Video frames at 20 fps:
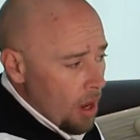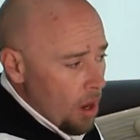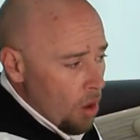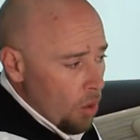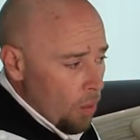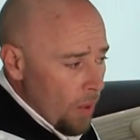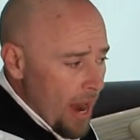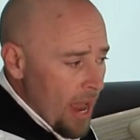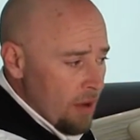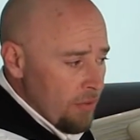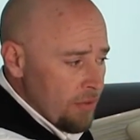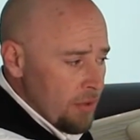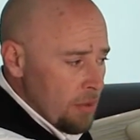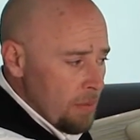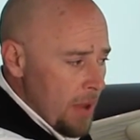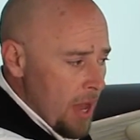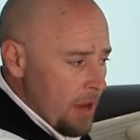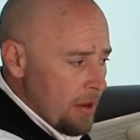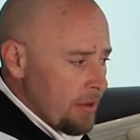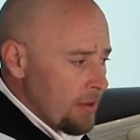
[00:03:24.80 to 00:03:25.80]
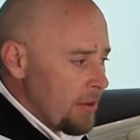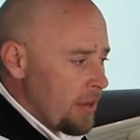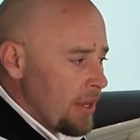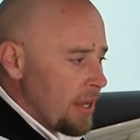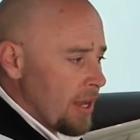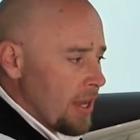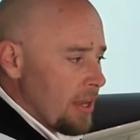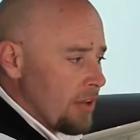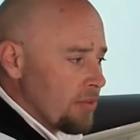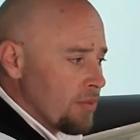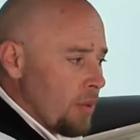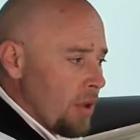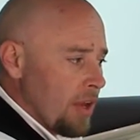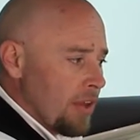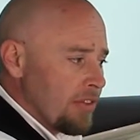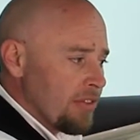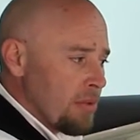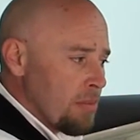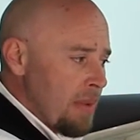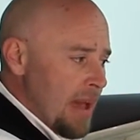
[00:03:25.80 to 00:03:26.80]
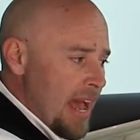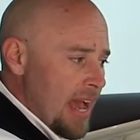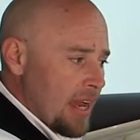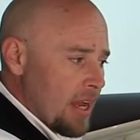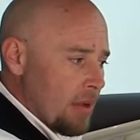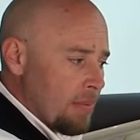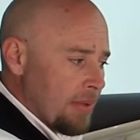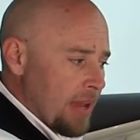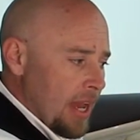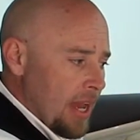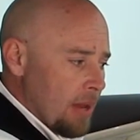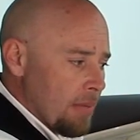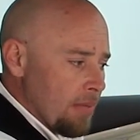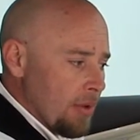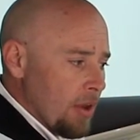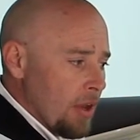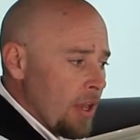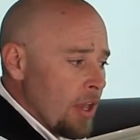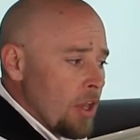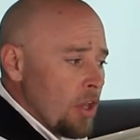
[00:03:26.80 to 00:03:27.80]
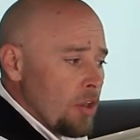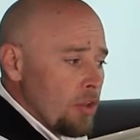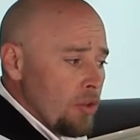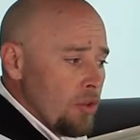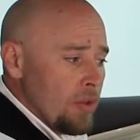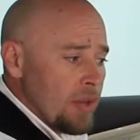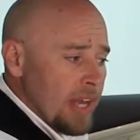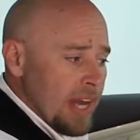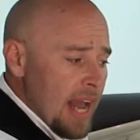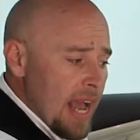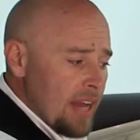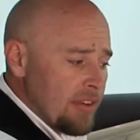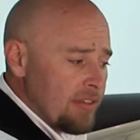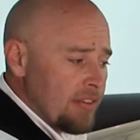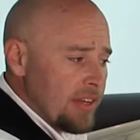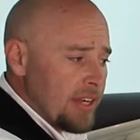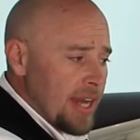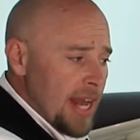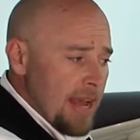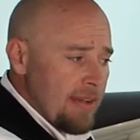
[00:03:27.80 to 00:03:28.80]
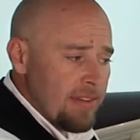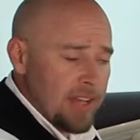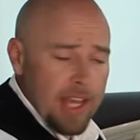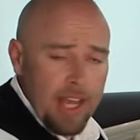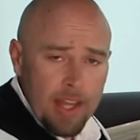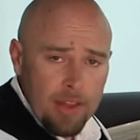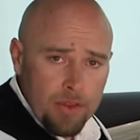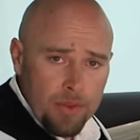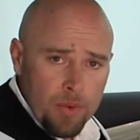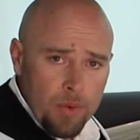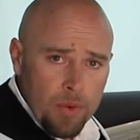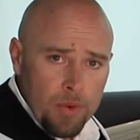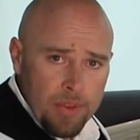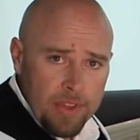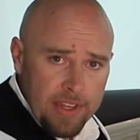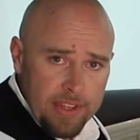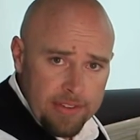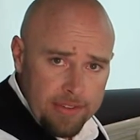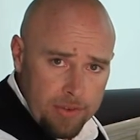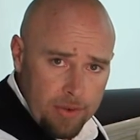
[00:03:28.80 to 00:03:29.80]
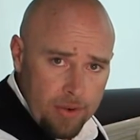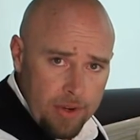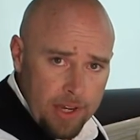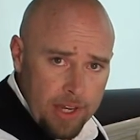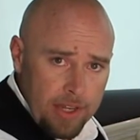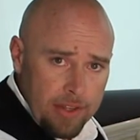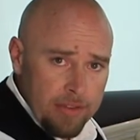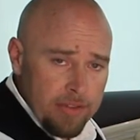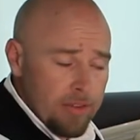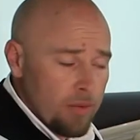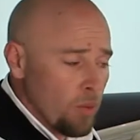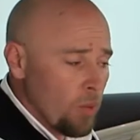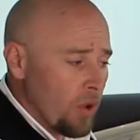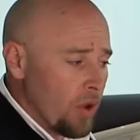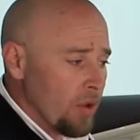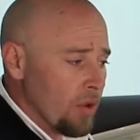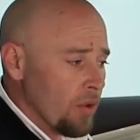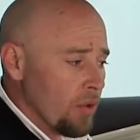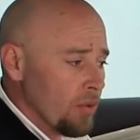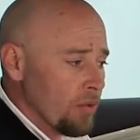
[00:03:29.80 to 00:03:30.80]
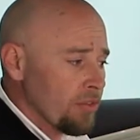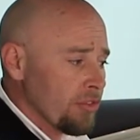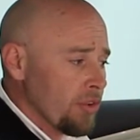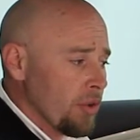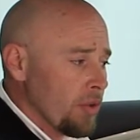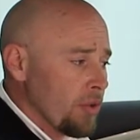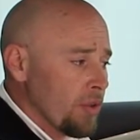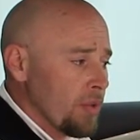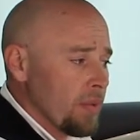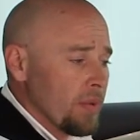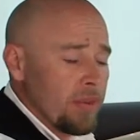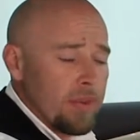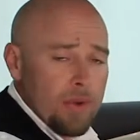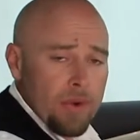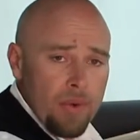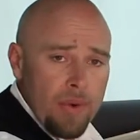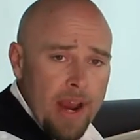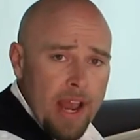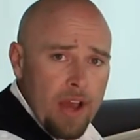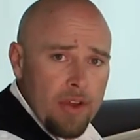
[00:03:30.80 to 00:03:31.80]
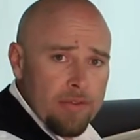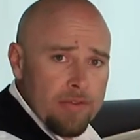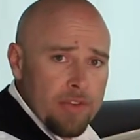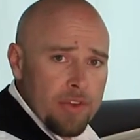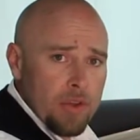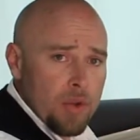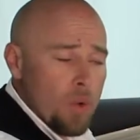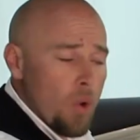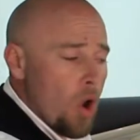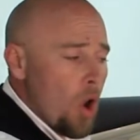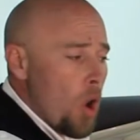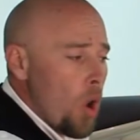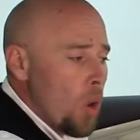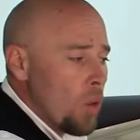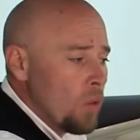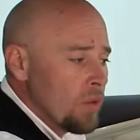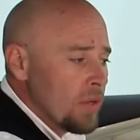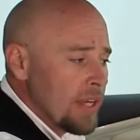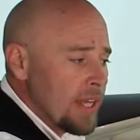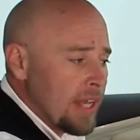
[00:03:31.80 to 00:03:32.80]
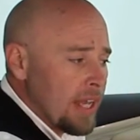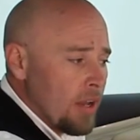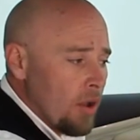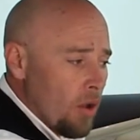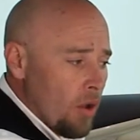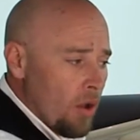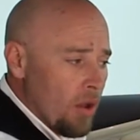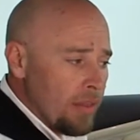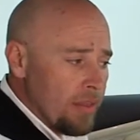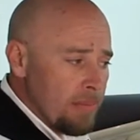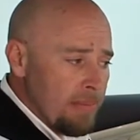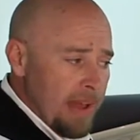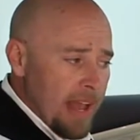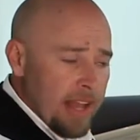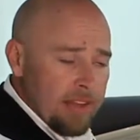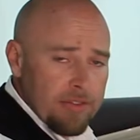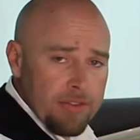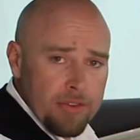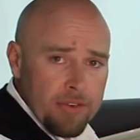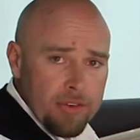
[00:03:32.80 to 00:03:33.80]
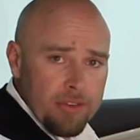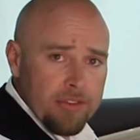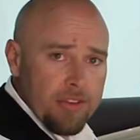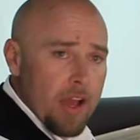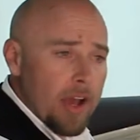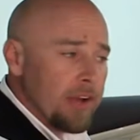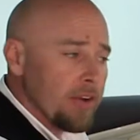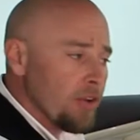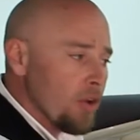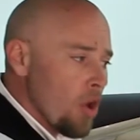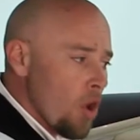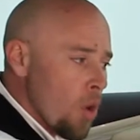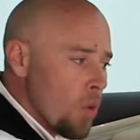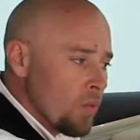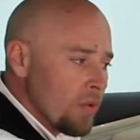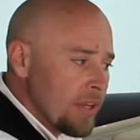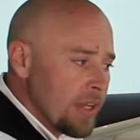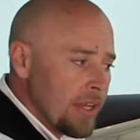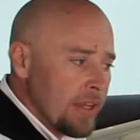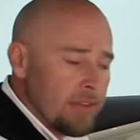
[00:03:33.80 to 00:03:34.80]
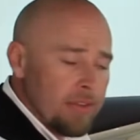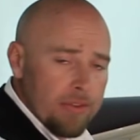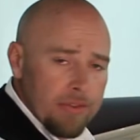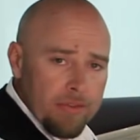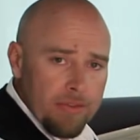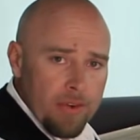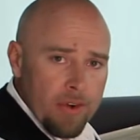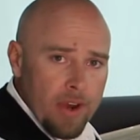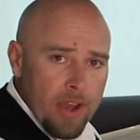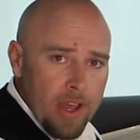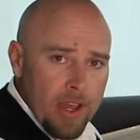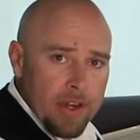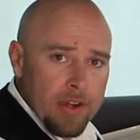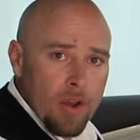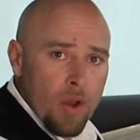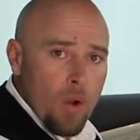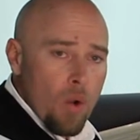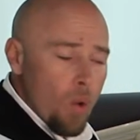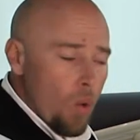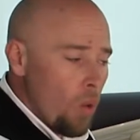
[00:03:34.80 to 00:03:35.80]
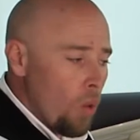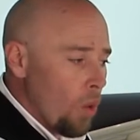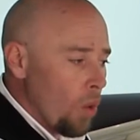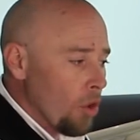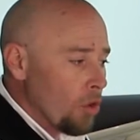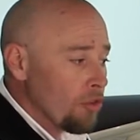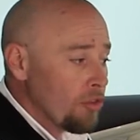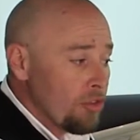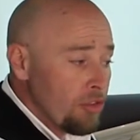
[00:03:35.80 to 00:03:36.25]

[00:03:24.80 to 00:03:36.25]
a round view monitoring as well as a backup camera. You can actually navigate through these screens where it'll show you in the around view only on the passenger side or only in the front or